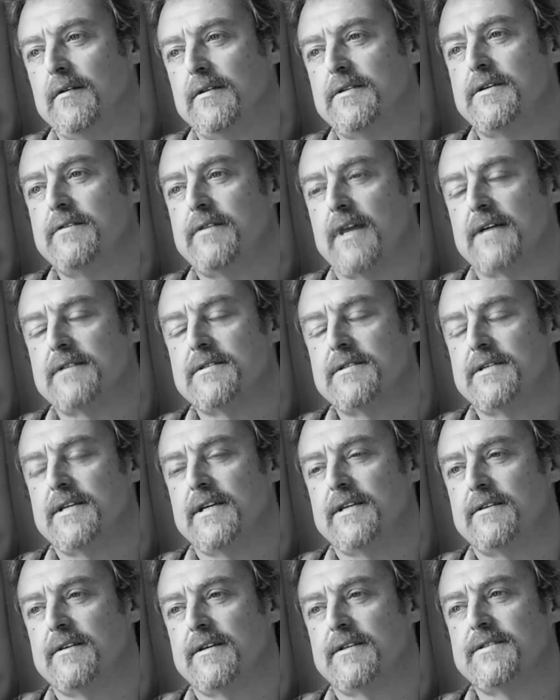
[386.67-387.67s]

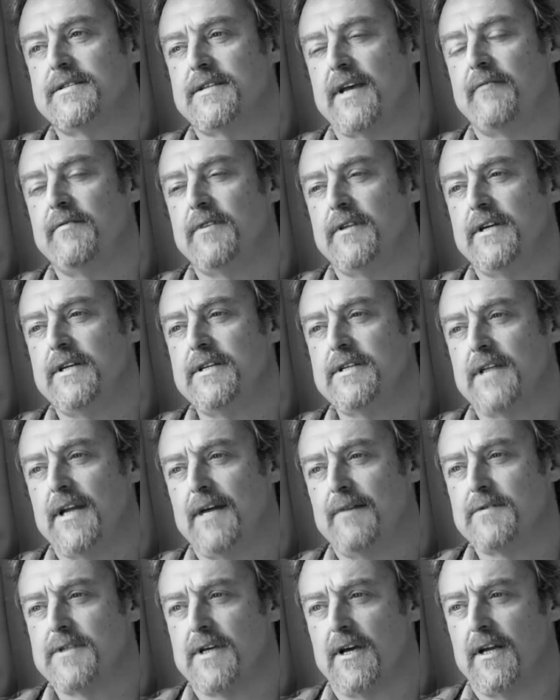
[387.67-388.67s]
2006, 2007 the
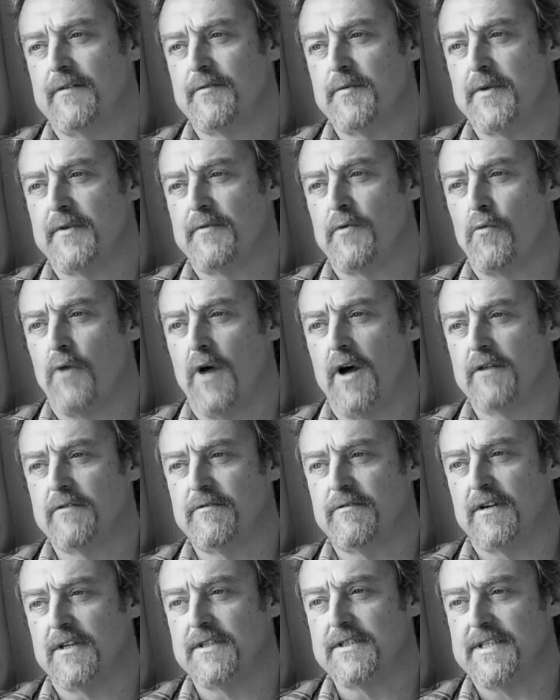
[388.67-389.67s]
internet was kind of a bit of a
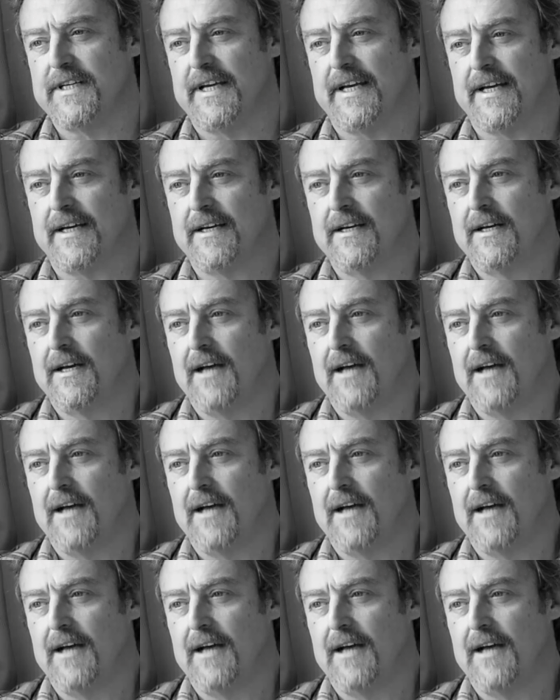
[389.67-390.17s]
wild frontier.